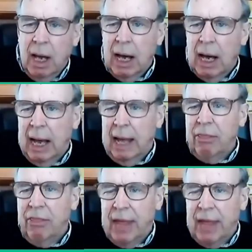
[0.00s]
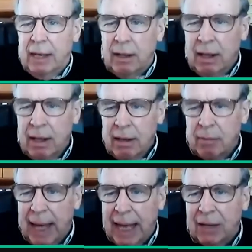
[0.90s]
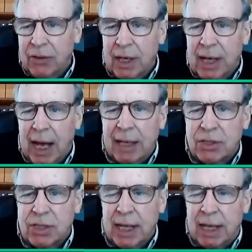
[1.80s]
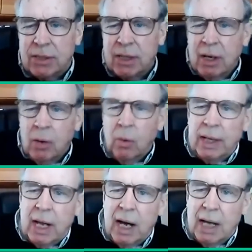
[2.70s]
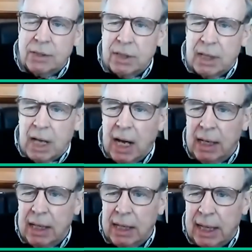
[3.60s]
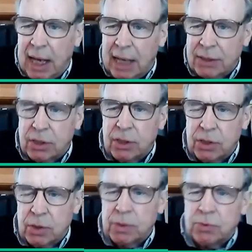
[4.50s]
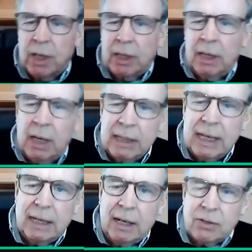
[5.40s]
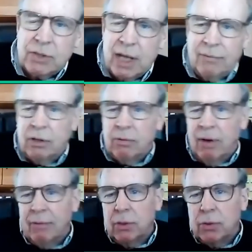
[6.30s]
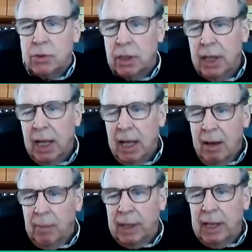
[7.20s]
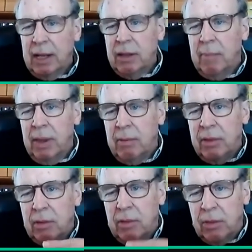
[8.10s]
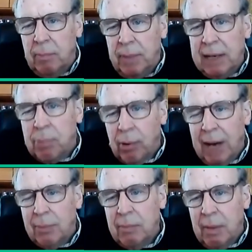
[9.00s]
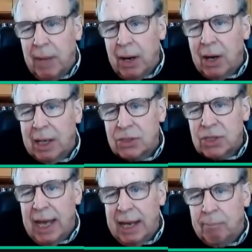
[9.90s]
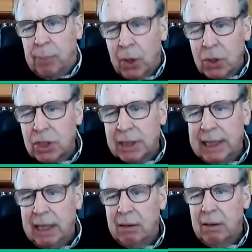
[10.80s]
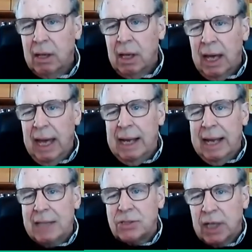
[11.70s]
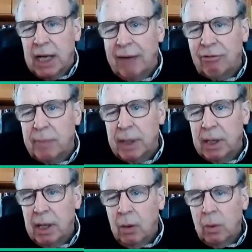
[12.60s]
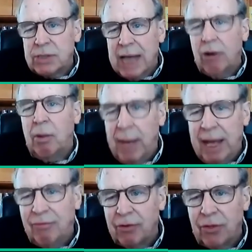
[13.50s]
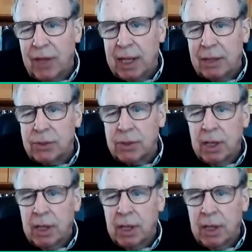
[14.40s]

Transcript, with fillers: uh, and then the Bank of the United States when the, con- the Constitution was written 10 years after the Revolution. But the, the, the big problem Americans had personally and as a government was how to pay for things